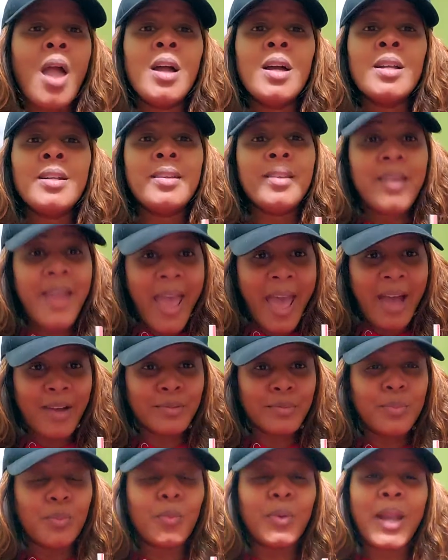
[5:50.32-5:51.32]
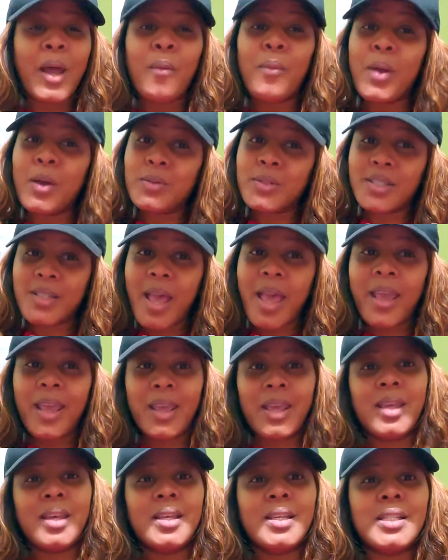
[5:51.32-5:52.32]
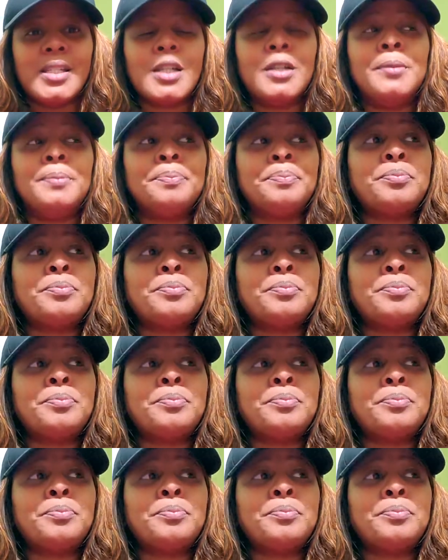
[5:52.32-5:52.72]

Now, what I will say is,